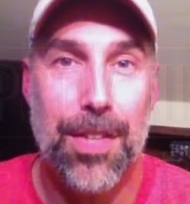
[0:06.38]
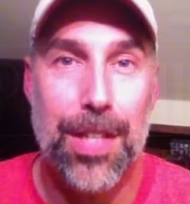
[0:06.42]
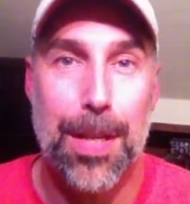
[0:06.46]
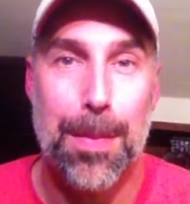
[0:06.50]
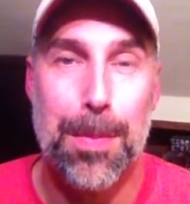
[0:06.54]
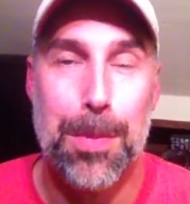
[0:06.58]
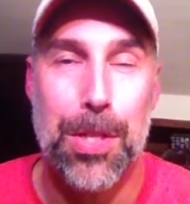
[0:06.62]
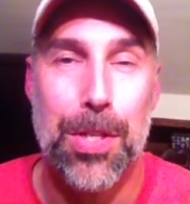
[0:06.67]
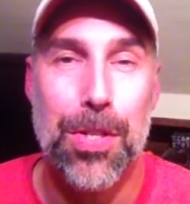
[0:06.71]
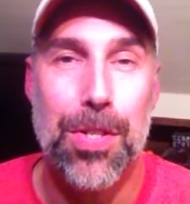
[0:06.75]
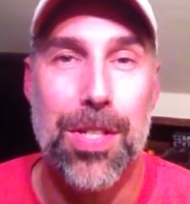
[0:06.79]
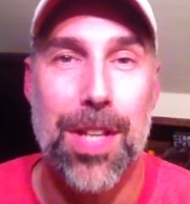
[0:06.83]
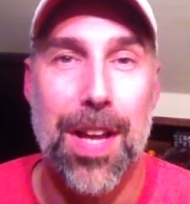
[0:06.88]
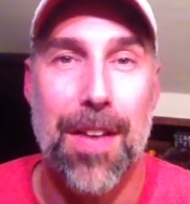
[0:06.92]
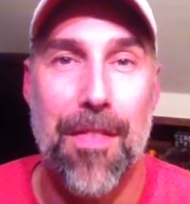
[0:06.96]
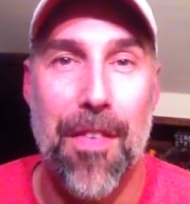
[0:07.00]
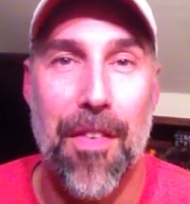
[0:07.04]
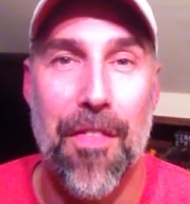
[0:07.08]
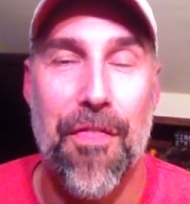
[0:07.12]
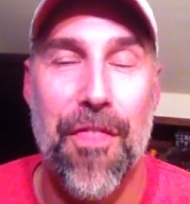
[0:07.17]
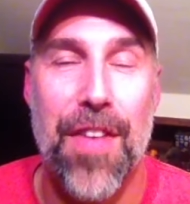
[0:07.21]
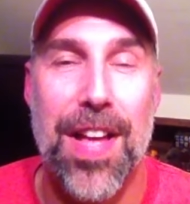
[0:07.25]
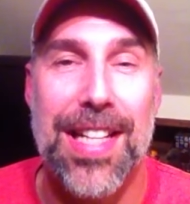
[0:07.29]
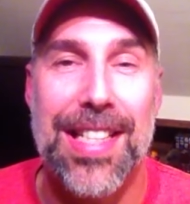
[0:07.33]
tipsters. I have
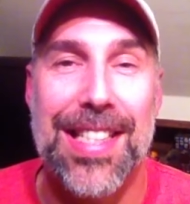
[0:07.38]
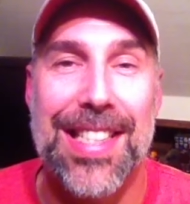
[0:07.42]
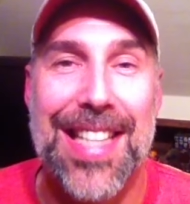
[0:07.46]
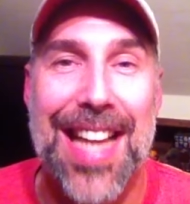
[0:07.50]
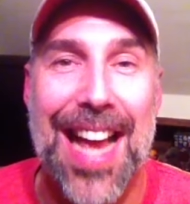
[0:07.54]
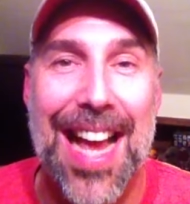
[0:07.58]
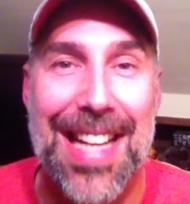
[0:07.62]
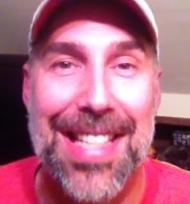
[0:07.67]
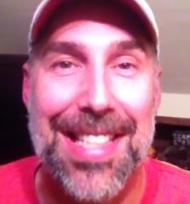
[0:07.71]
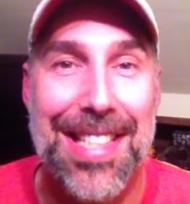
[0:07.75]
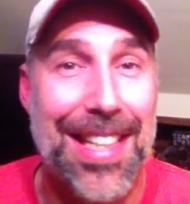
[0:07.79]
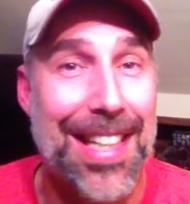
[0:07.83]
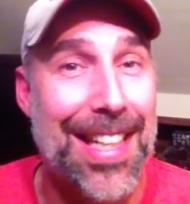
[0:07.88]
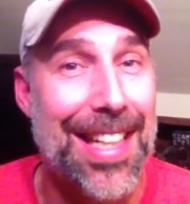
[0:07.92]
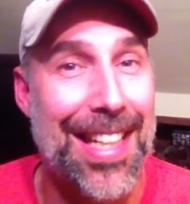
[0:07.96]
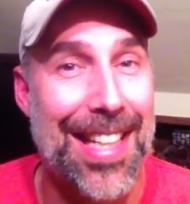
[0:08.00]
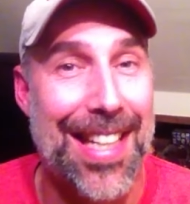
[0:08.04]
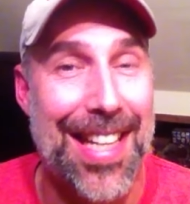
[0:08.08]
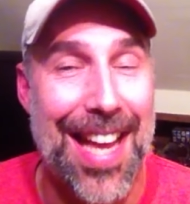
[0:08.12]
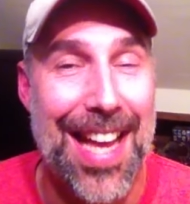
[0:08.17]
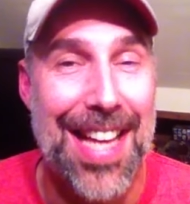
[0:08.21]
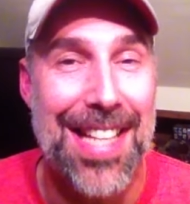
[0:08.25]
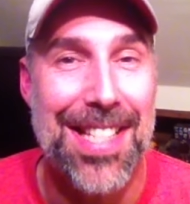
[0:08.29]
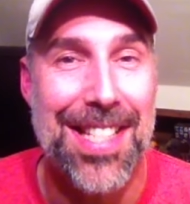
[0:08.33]
a
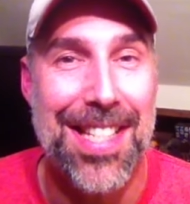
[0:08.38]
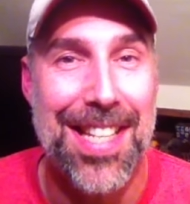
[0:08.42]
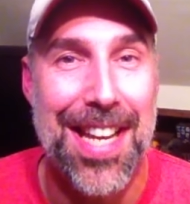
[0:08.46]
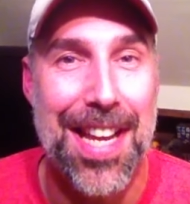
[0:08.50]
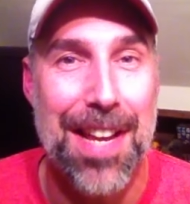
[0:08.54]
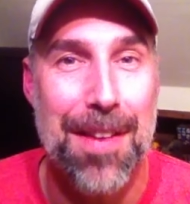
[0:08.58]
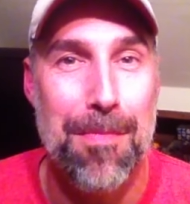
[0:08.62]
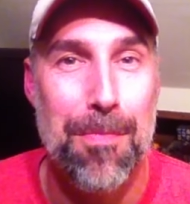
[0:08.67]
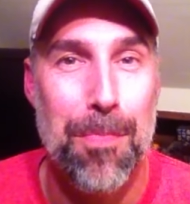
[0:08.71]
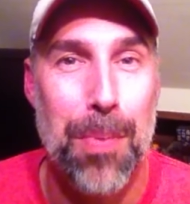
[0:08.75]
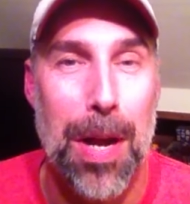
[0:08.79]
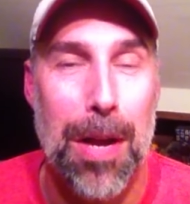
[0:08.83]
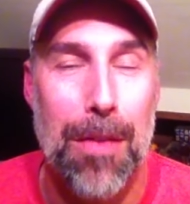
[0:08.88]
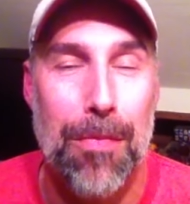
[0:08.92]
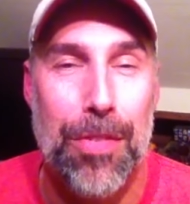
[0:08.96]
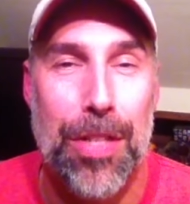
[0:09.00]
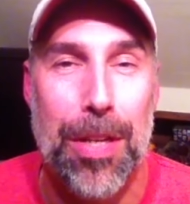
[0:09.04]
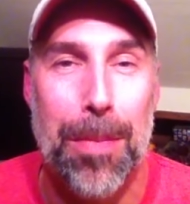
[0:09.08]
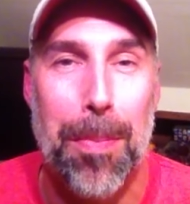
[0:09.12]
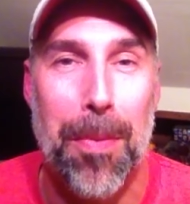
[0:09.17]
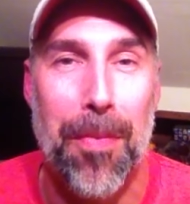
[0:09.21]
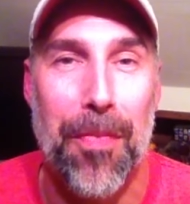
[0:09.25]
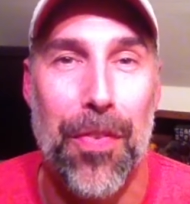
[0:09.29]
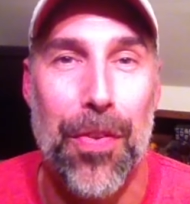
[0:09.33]
fantastic guest improv
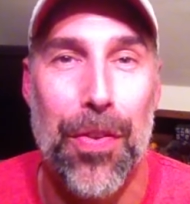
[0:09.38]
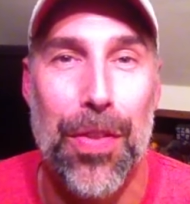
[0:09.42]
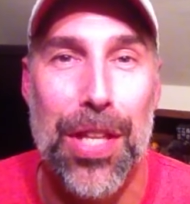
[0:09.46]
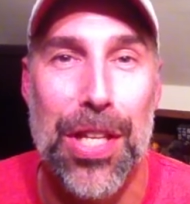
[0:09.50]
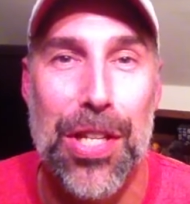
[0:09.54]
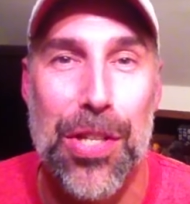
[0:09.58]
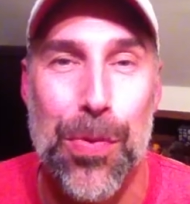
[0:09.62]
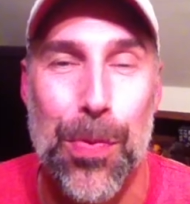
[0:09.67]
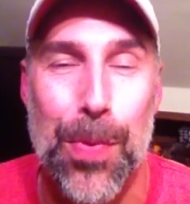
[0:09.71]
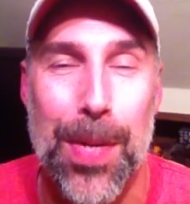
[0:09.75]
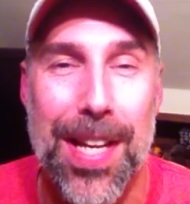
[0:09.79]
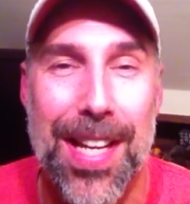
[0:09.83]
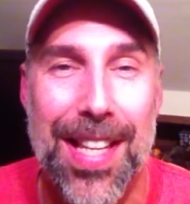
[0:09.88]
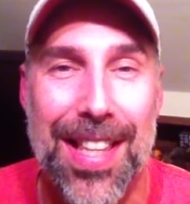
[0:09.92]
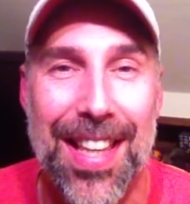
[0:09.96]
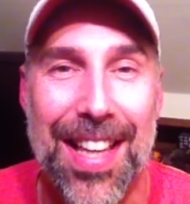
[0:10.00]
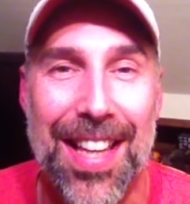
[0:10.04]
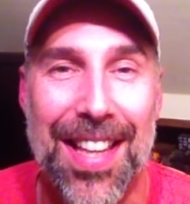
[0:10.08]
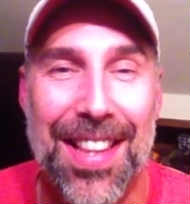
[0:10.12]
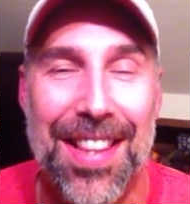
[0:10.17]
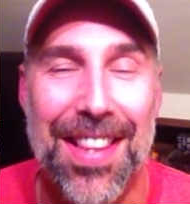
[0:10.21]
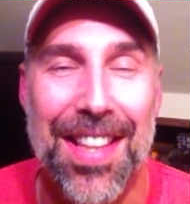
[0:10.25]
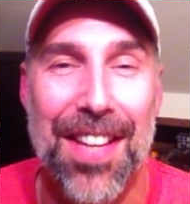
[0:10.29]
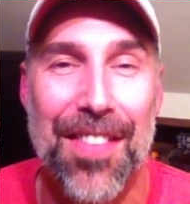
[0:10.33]
tipper for you this week, the
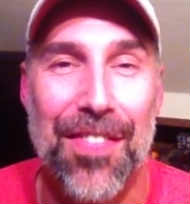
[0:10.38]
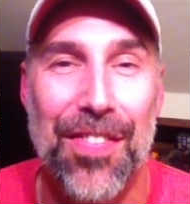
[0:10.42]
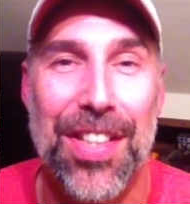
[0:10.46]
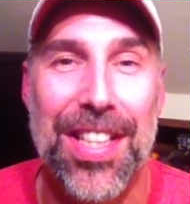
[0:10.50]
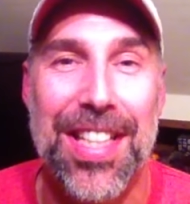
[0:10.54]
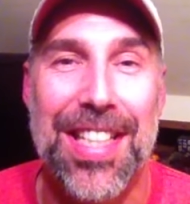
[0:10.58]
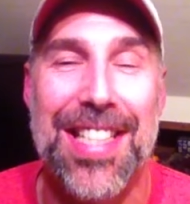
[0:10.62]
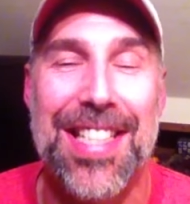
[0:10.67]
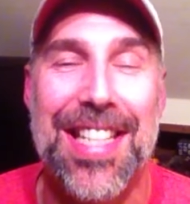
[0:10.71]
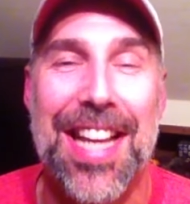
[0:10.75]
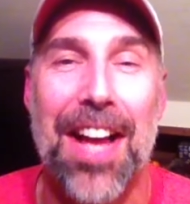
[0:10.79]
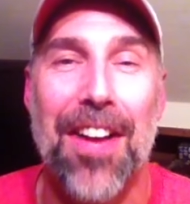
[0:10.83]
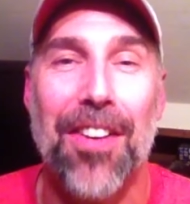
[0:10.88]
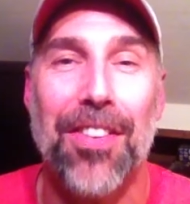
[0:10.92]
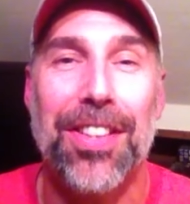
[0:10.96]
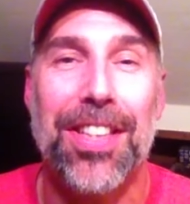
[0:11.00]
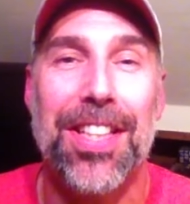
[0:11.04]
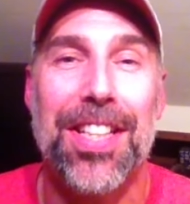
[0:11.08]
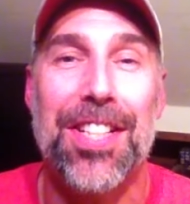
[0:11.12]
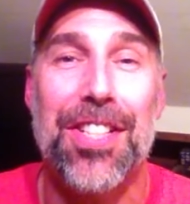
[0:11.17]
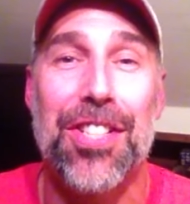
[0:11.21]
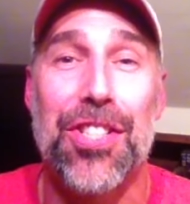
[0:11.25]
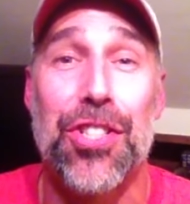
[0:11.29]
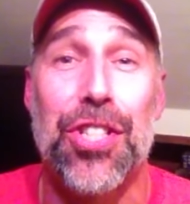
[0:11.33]
lovely and
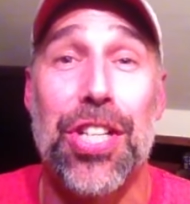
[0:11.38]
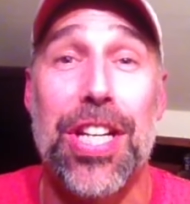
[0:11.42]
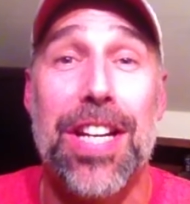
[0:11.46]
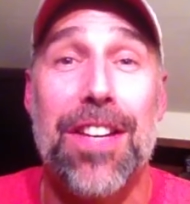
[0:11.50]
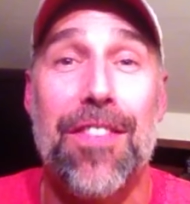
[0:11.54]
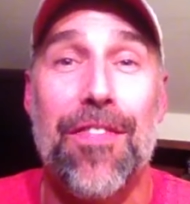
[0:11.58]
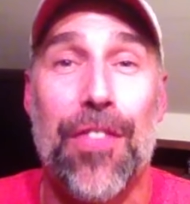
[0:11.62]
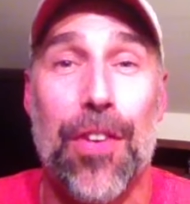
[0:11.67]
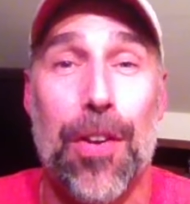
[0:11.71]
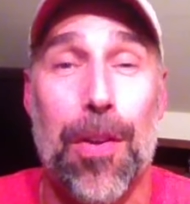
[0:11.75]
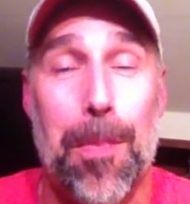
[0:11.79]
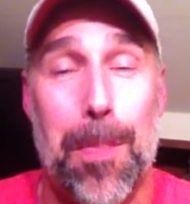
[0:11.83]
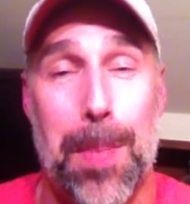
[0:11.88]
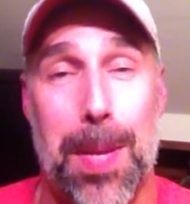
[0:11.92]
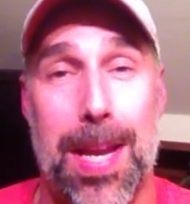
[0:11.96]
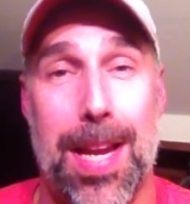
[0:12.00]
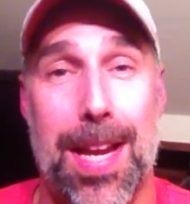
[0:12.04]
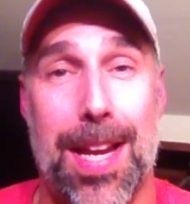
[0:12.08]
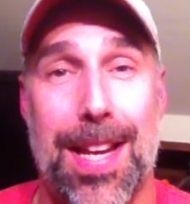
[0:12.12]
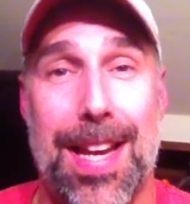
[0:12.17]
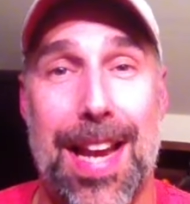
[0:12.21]
talented Jean Villepique.